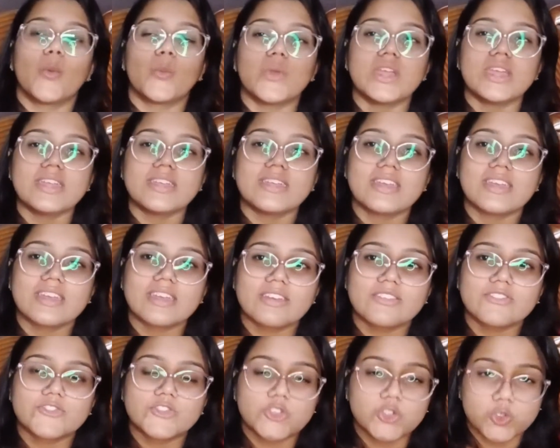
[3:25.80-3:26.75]
we
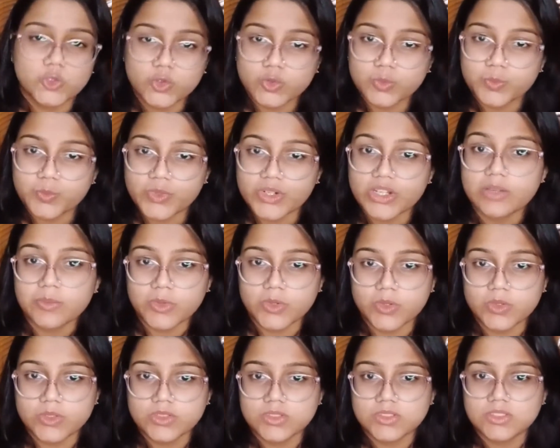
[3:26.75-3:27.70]
gave two pre
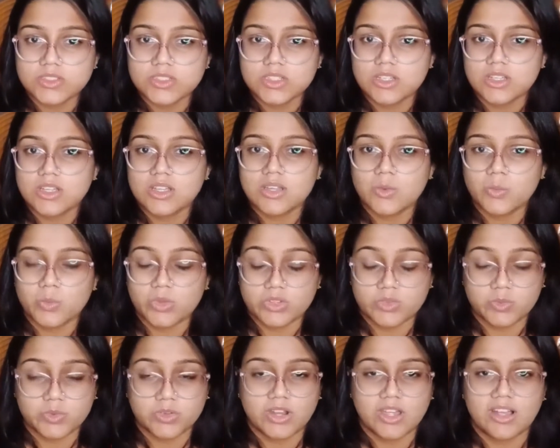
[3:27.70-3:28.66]
boards,
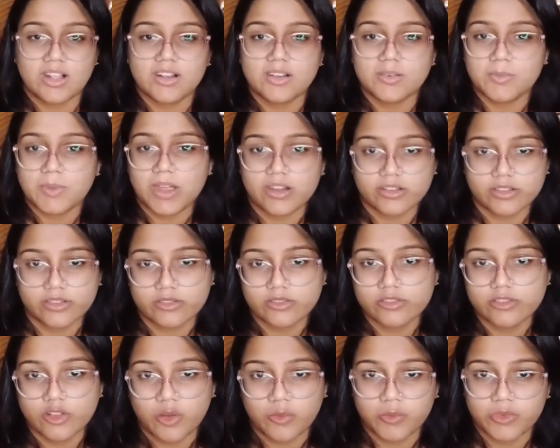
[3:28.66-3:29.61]
which were held by our
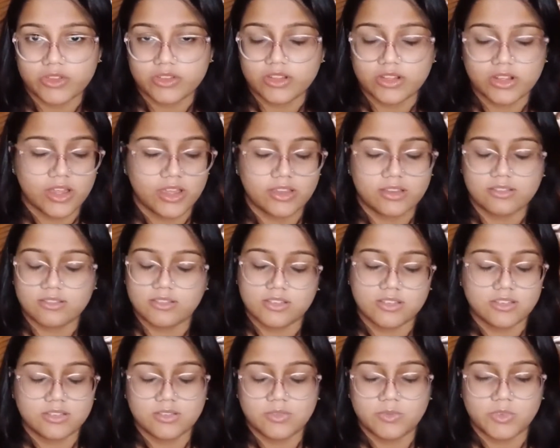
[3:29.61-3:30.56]
school, obviously, like
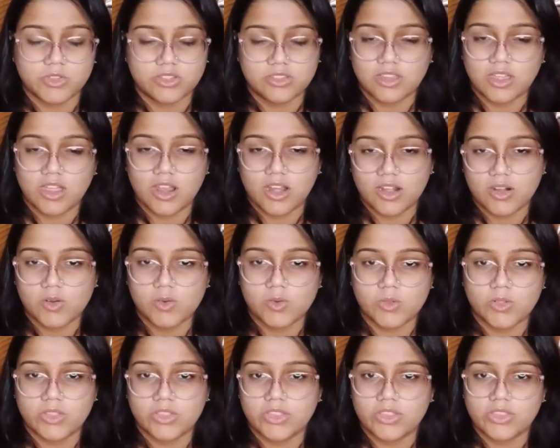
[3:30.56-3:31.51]
their
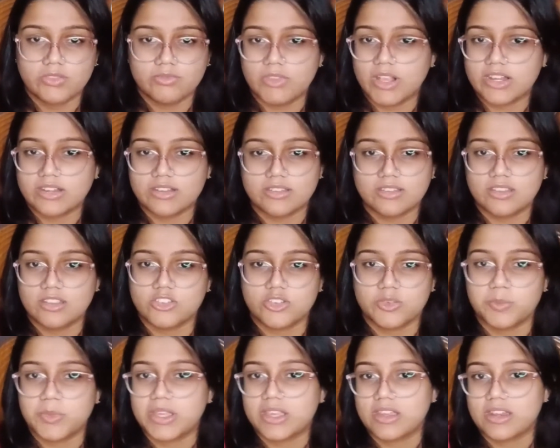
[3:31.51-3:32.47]
whole like
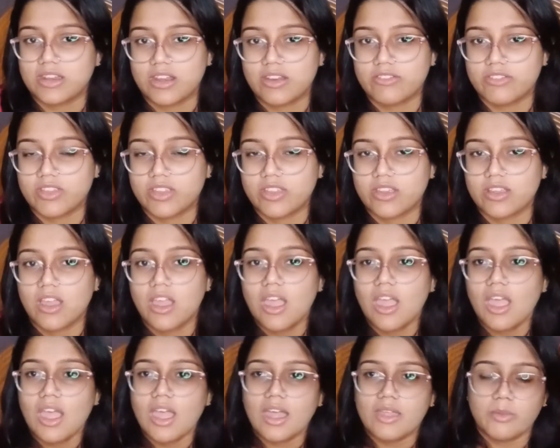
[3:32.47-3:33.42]
decision making and everything
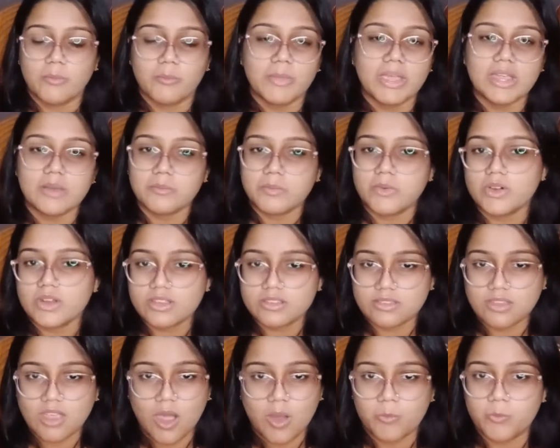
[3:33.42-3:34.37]
and the main board
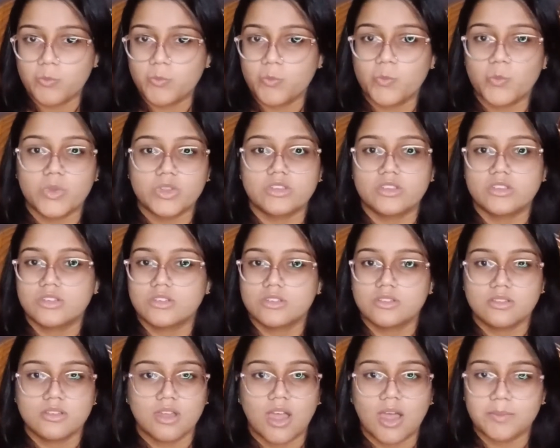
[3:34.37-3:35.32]
exam which
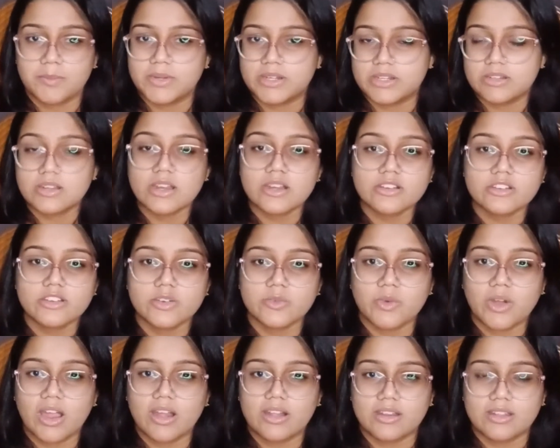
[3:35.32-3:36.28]
happened
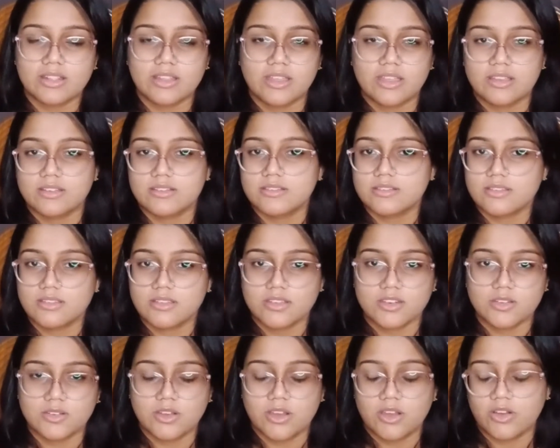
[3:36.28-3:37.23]
countrywide and like you
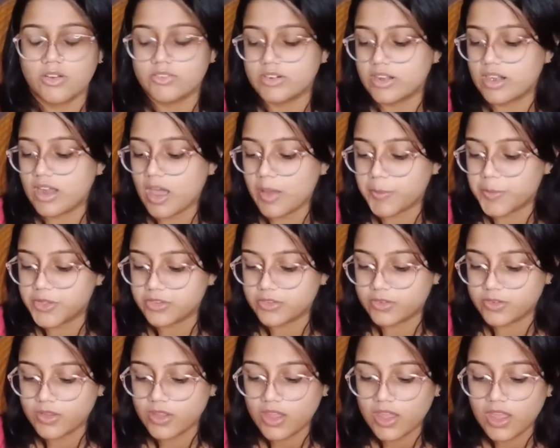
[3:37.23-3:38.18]
know however it
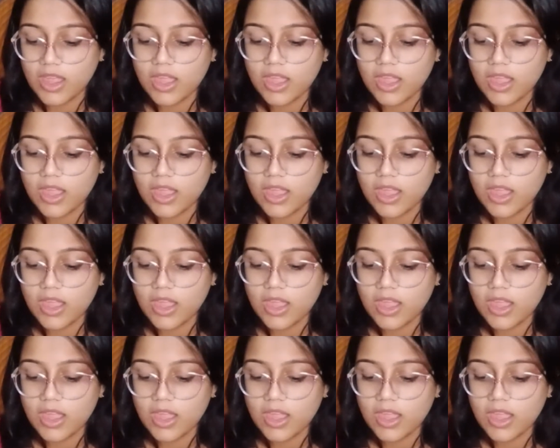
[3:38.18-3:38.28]
happens